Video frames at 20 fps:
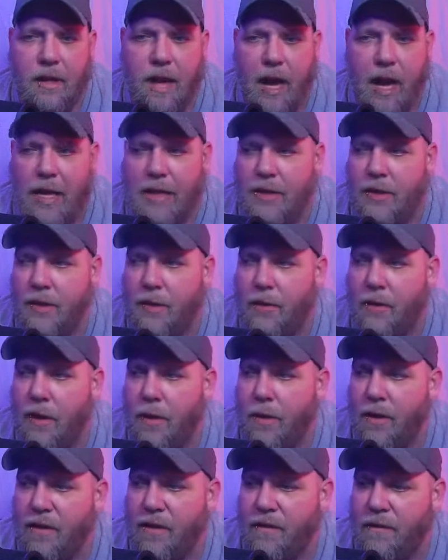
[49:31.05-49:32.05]
I don't
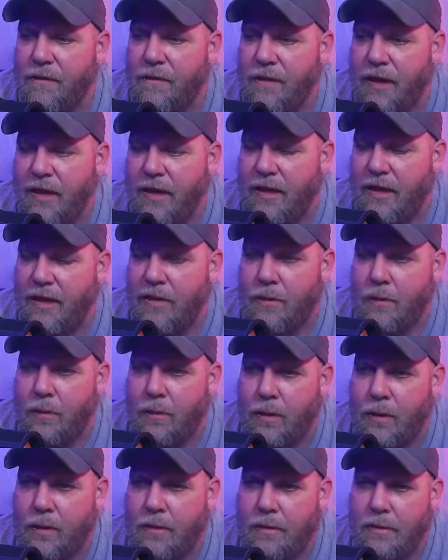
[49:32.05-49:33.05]
know when The Fiend
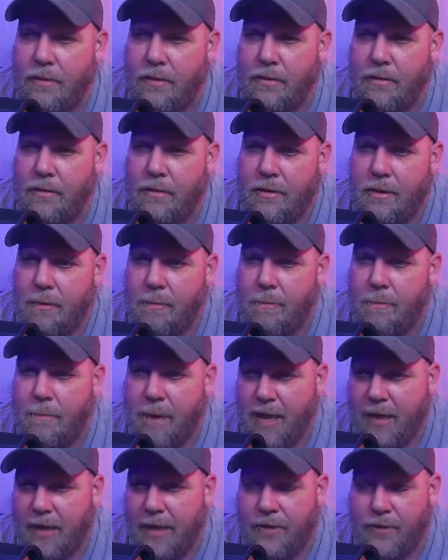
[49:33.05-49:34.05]
will
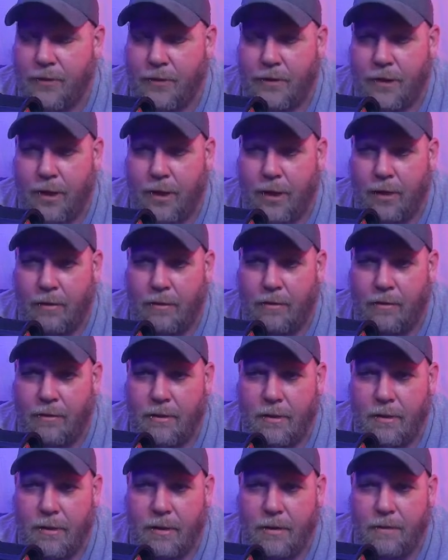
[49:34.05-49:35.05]
make his return,
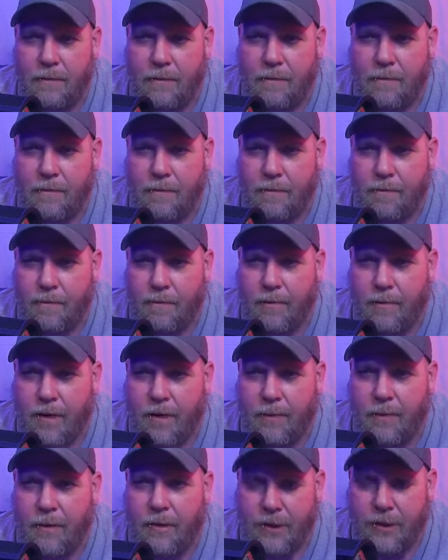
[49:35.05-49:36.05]

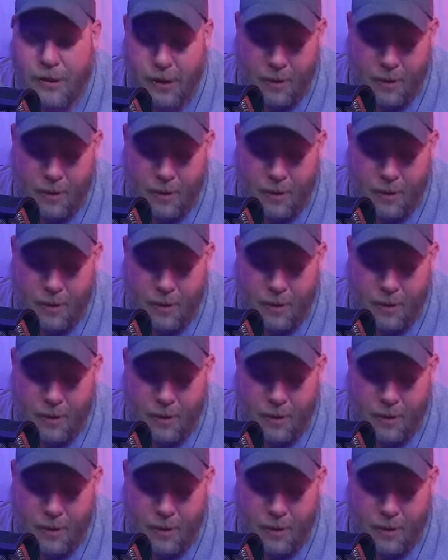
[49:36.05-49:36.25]
but you